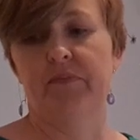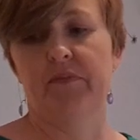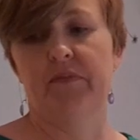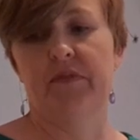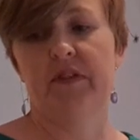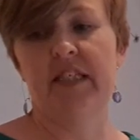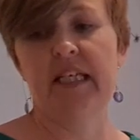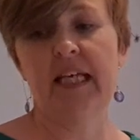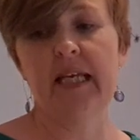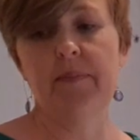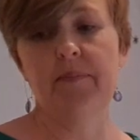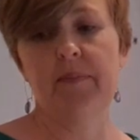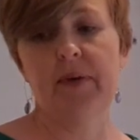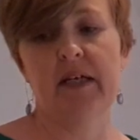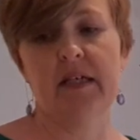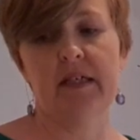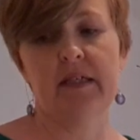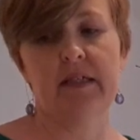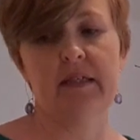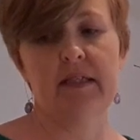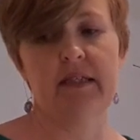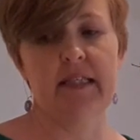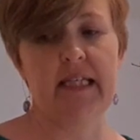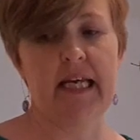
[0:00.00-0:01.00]
deeper
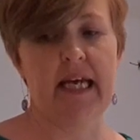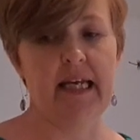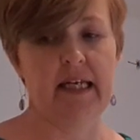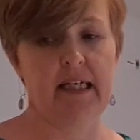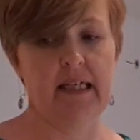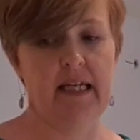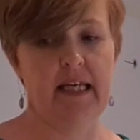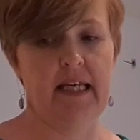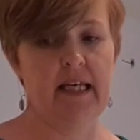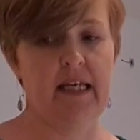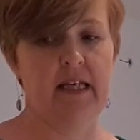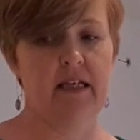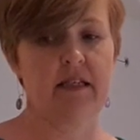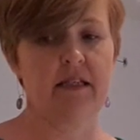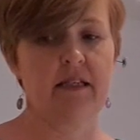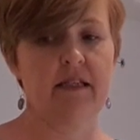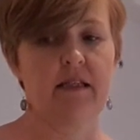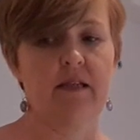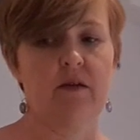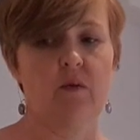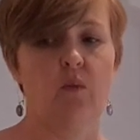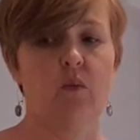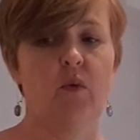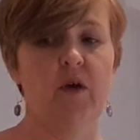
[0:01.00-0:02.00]

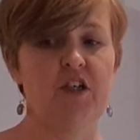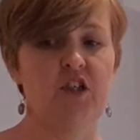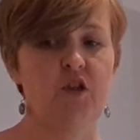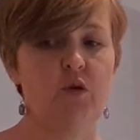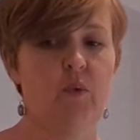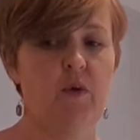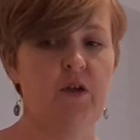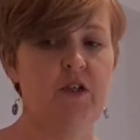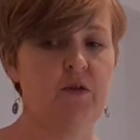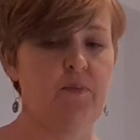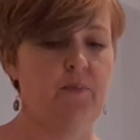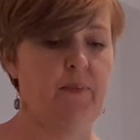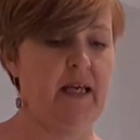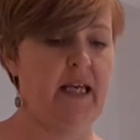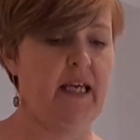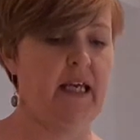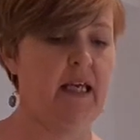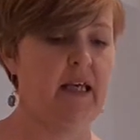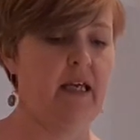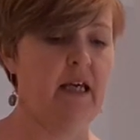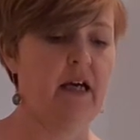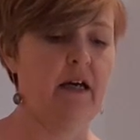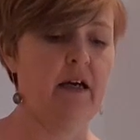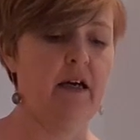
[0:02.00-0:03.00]
techniques, which would
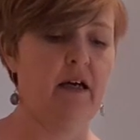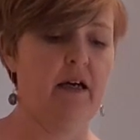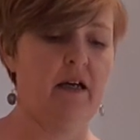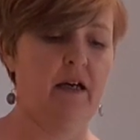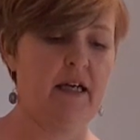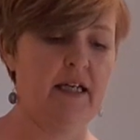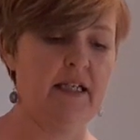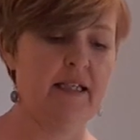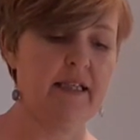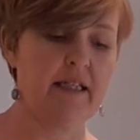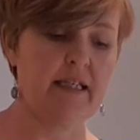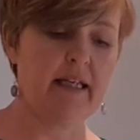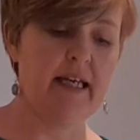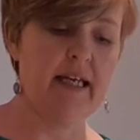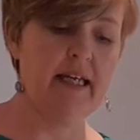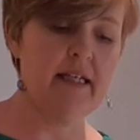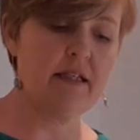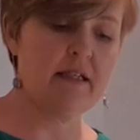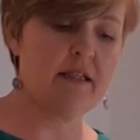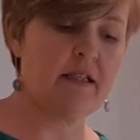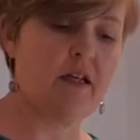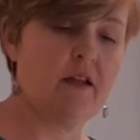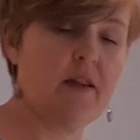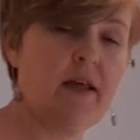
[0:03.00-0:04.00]
be a skid.
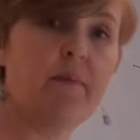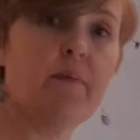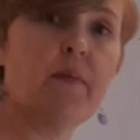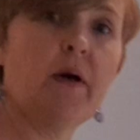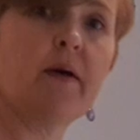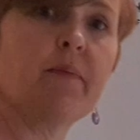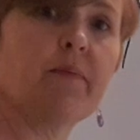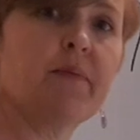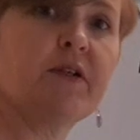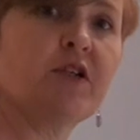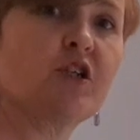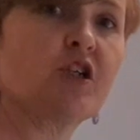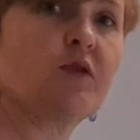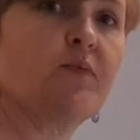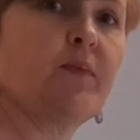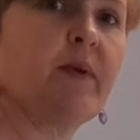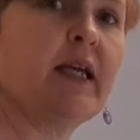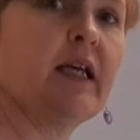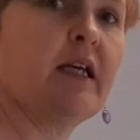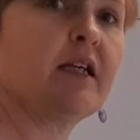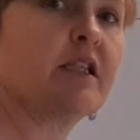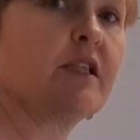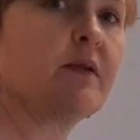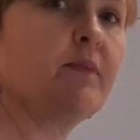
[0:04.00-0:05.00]
So that might just
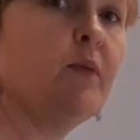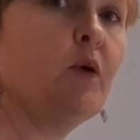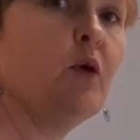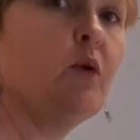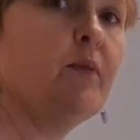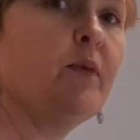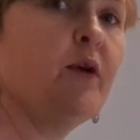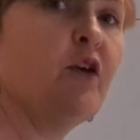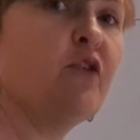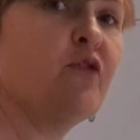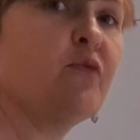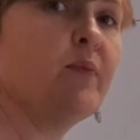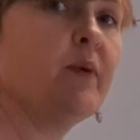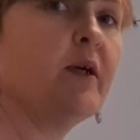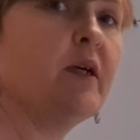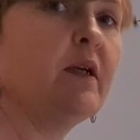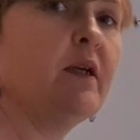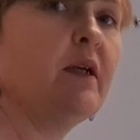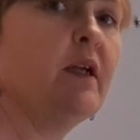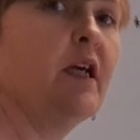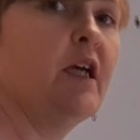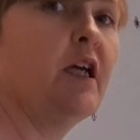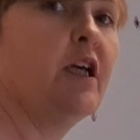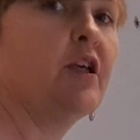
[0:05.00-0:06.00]
be a small
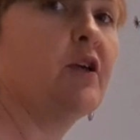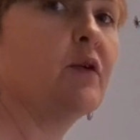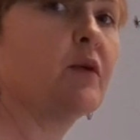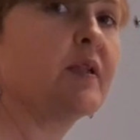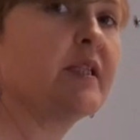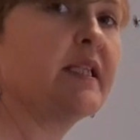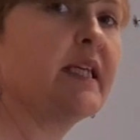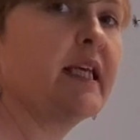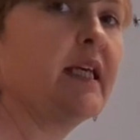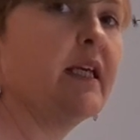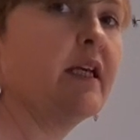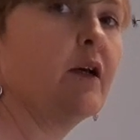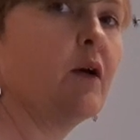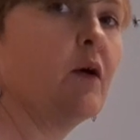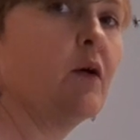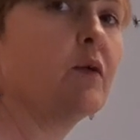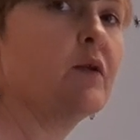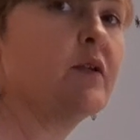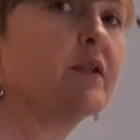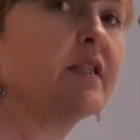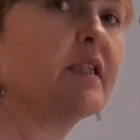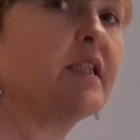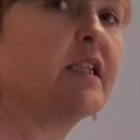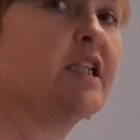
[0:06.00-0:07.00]
movement. You're sinking
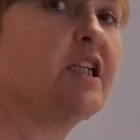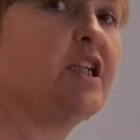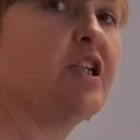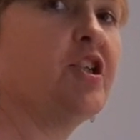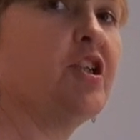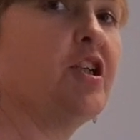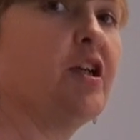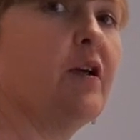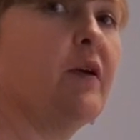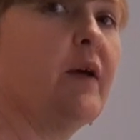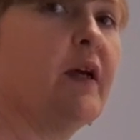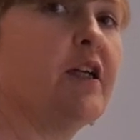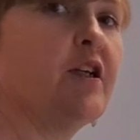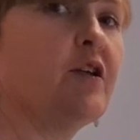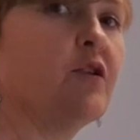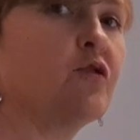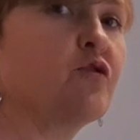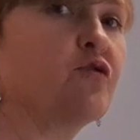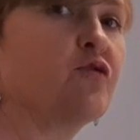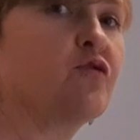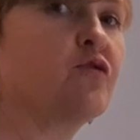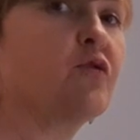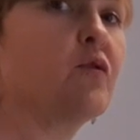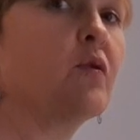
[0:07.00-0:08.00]
onto the tissue and you're
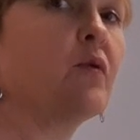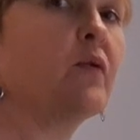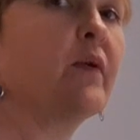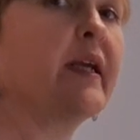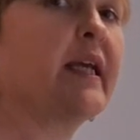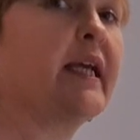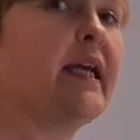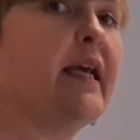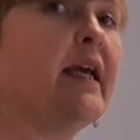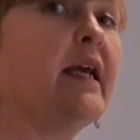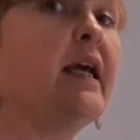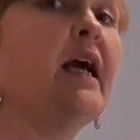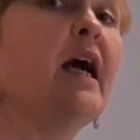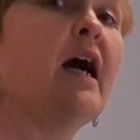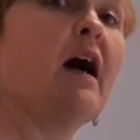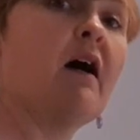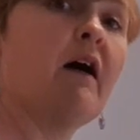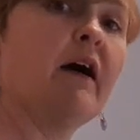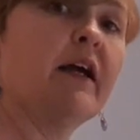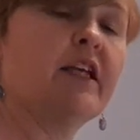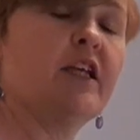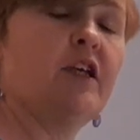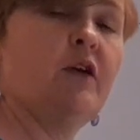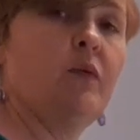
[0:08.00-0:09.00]
drawing it.
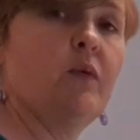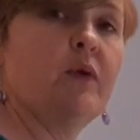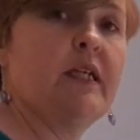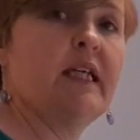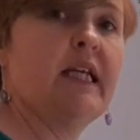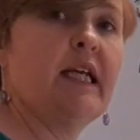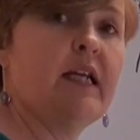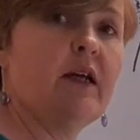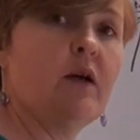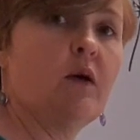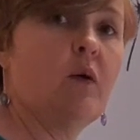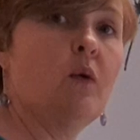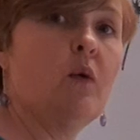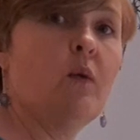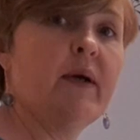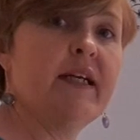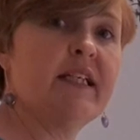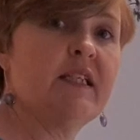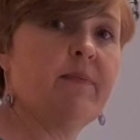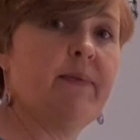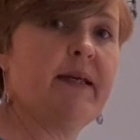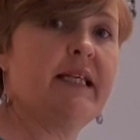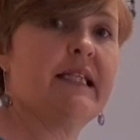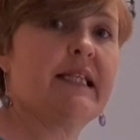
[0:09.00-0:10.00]
You would nearly
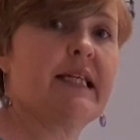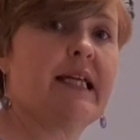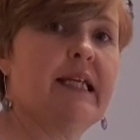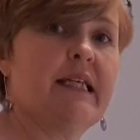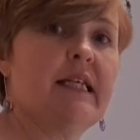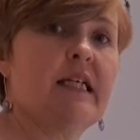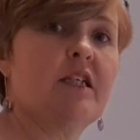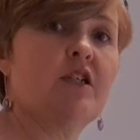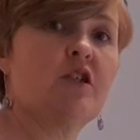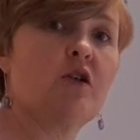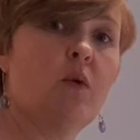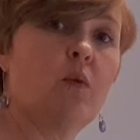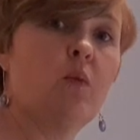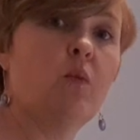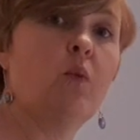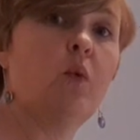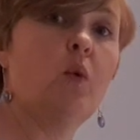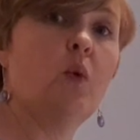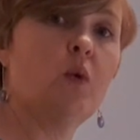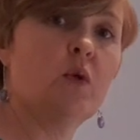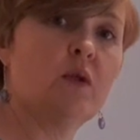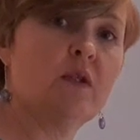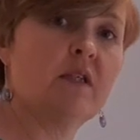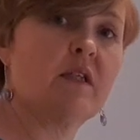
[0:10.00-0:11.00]
always be skidding
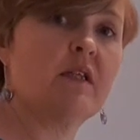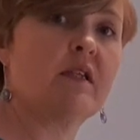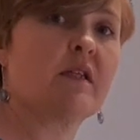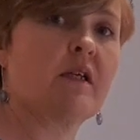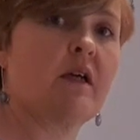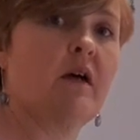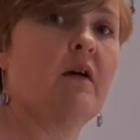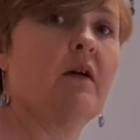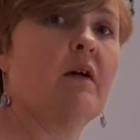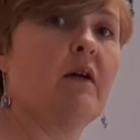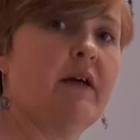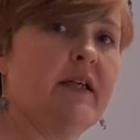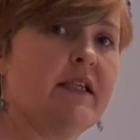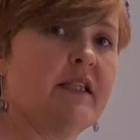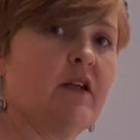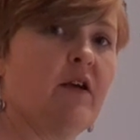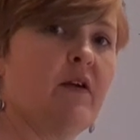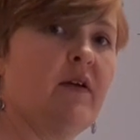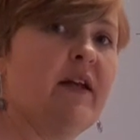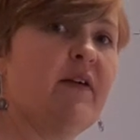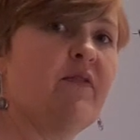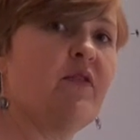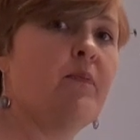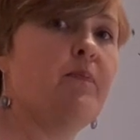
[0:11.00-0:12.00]
towards the scar line. So
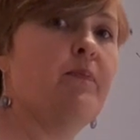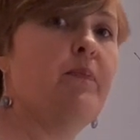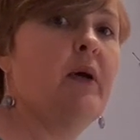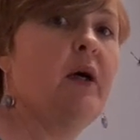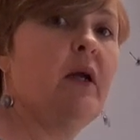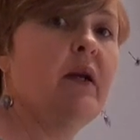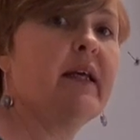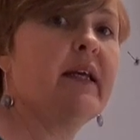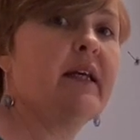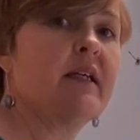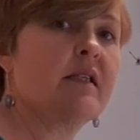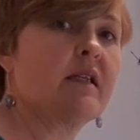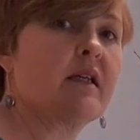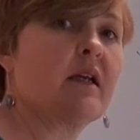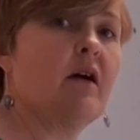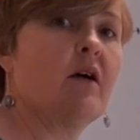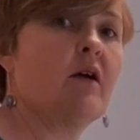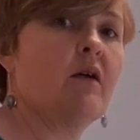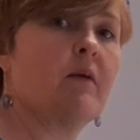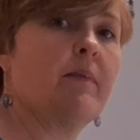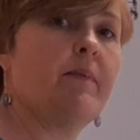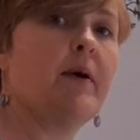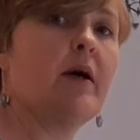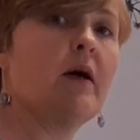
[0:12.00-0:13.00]
you're never pulling a
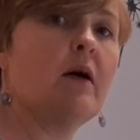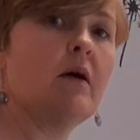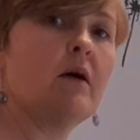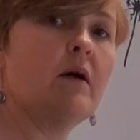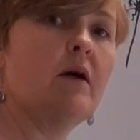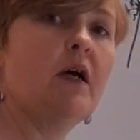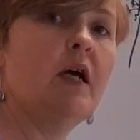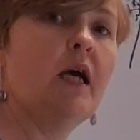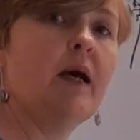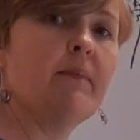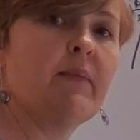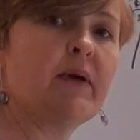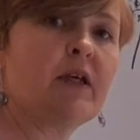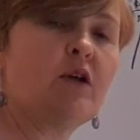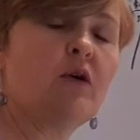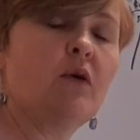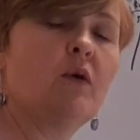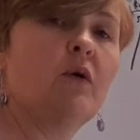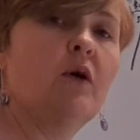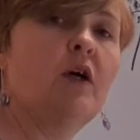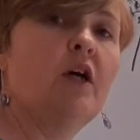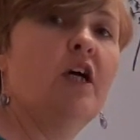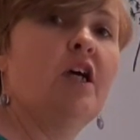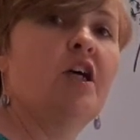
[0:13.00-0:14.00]
scar apart, but
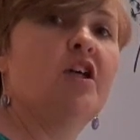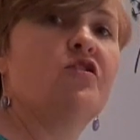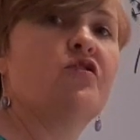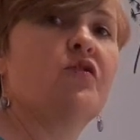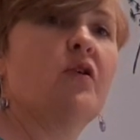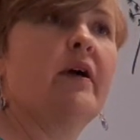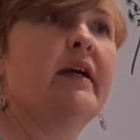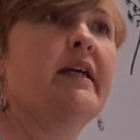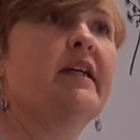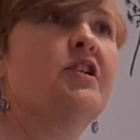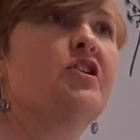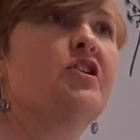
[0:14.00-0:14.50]
you're trying